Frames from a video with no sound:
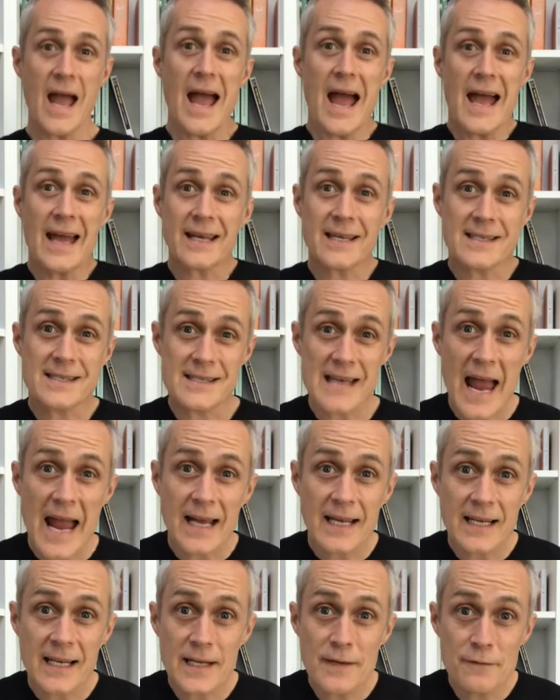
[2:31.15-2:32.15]

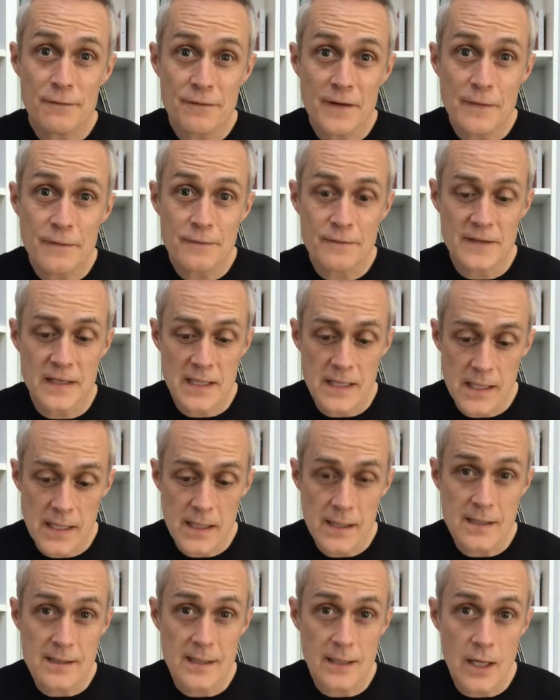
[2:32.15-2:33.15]
Exactly 50
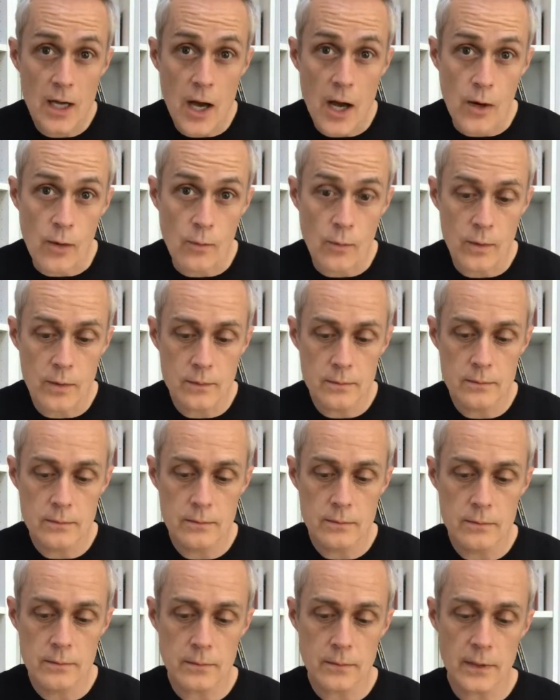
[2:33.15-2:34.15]
years ago,
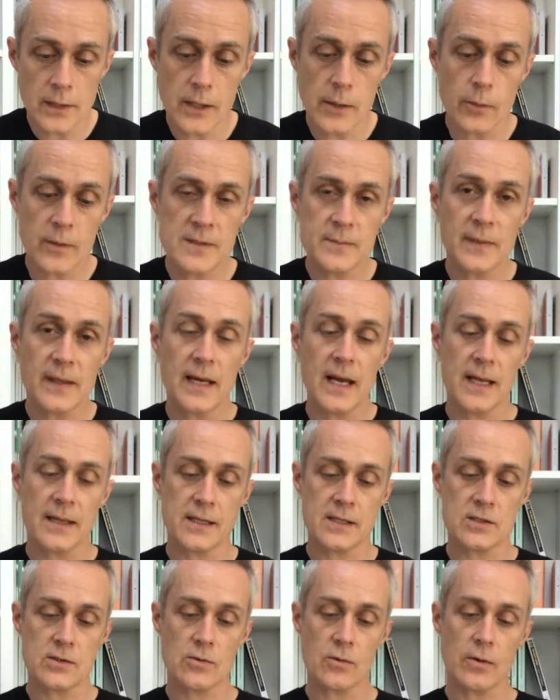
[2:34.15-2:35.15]
Lewis began the
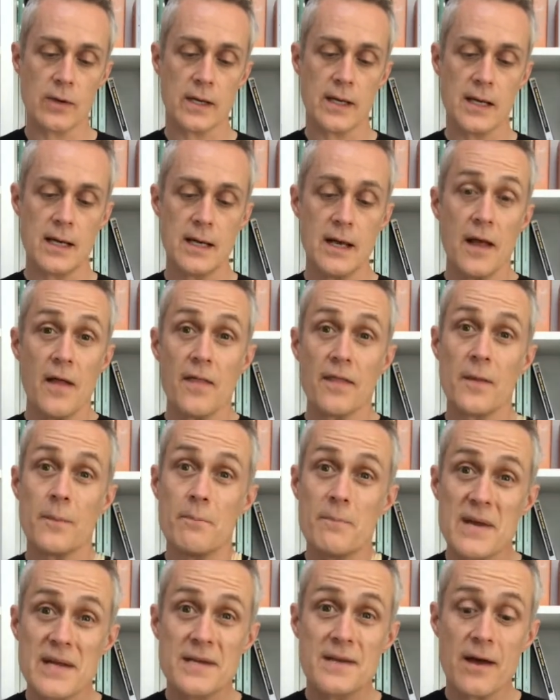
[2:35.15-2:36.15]
story, the
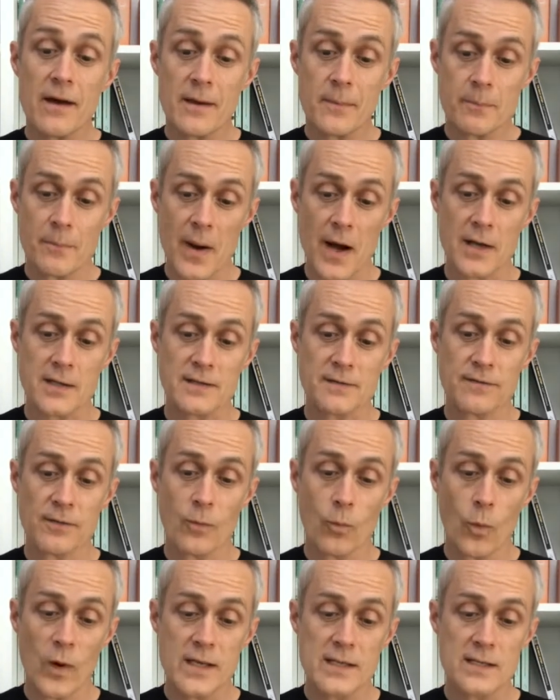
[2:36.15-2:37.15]
midnight bus
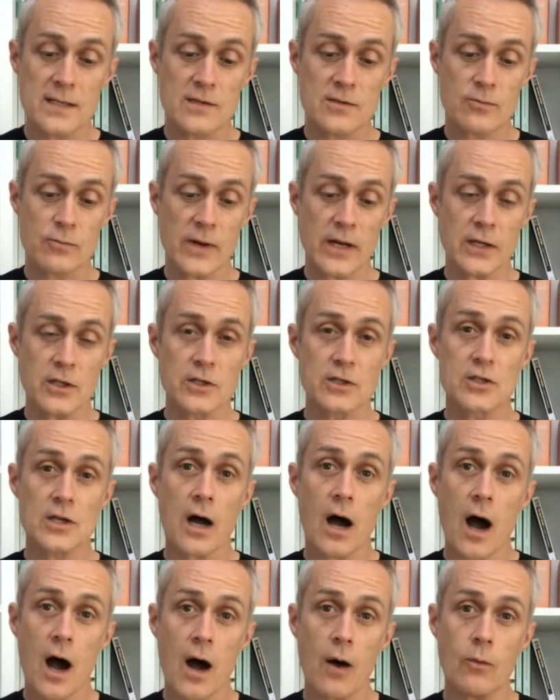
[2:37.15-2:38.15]
from Winter's Reach to
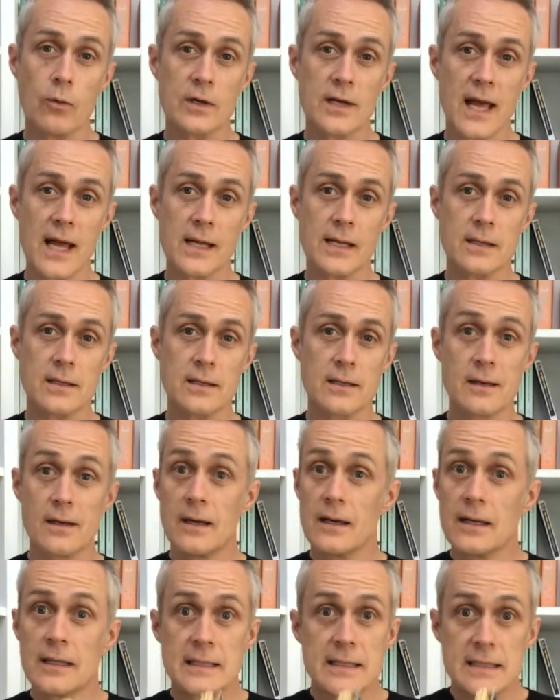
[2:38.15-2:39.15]
Harwood End
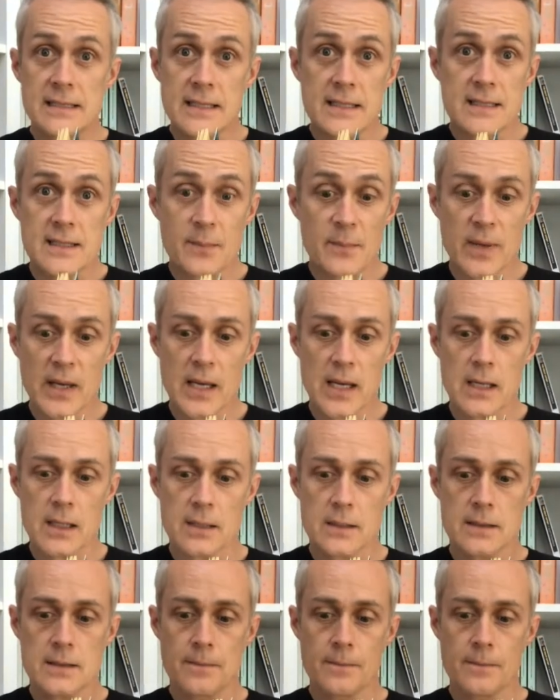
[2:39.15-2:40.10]
disappeared.